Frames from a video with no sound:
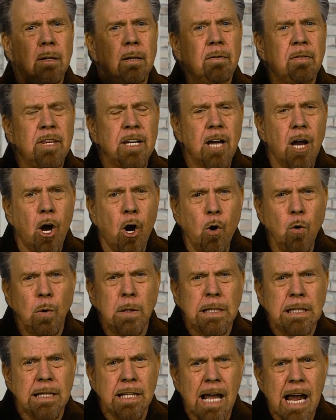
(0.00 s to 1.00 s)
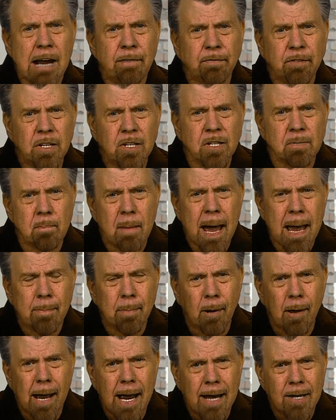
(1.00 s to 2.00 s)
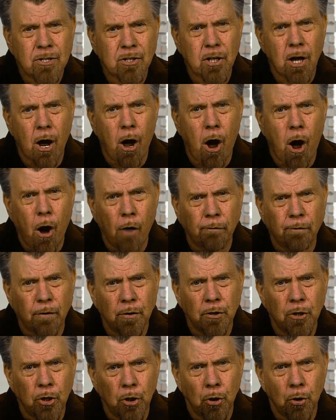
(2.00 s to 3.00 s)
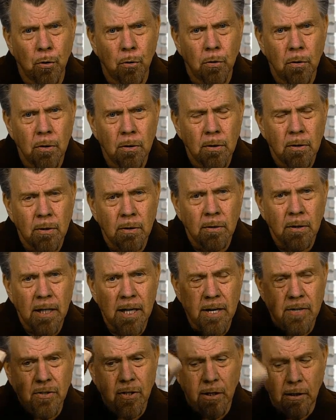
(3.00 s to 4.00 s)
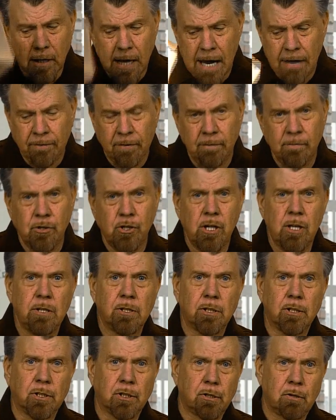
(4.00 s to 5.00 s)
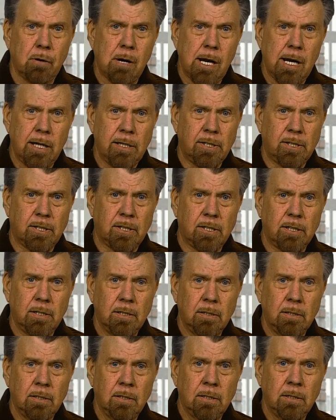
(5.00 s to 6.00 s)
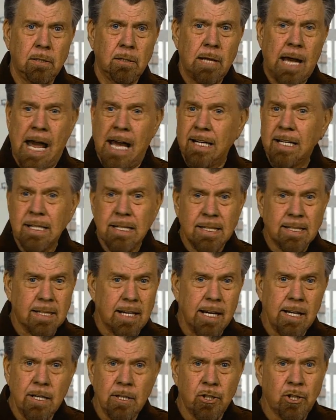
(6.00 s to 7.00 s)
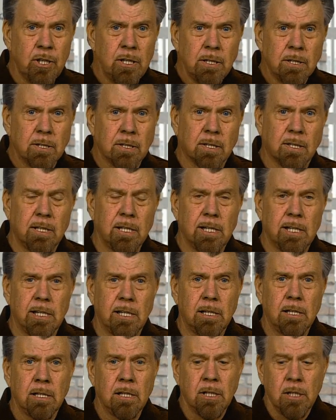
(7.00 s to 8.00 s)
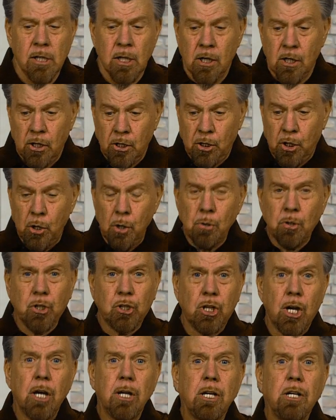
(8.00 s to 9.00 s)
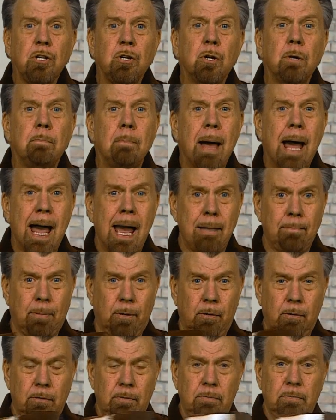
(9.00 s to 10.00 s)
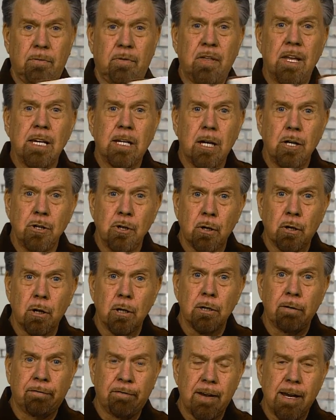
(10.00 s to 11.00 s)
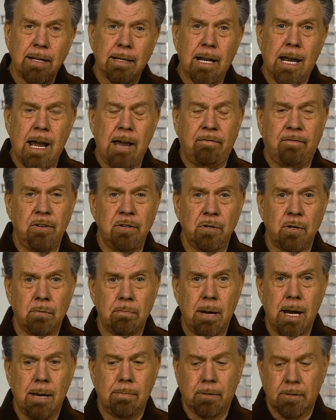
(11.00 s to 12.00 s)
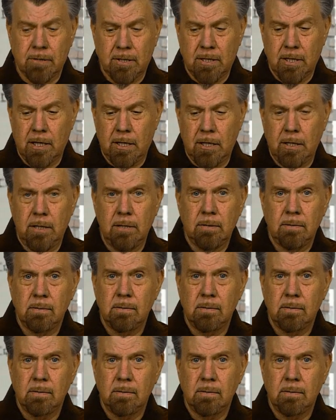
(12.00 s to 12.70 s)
The only life this Bible has to offer you is the life of Jesus Christ. I didn't say it, Jesus did. You study your Bible thinking you're going to find life in your Bible study,